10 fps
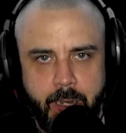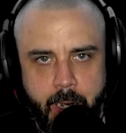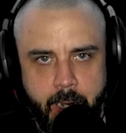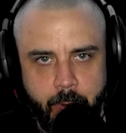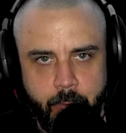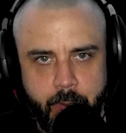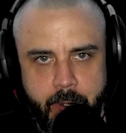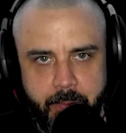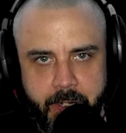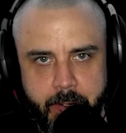I don't know how
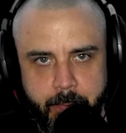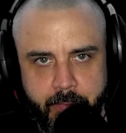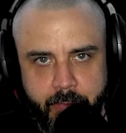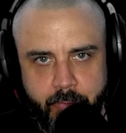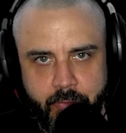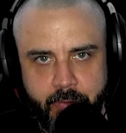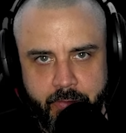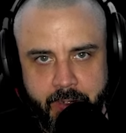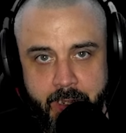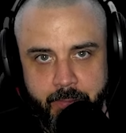many episodes this
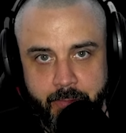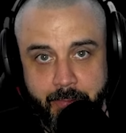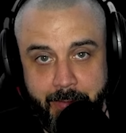game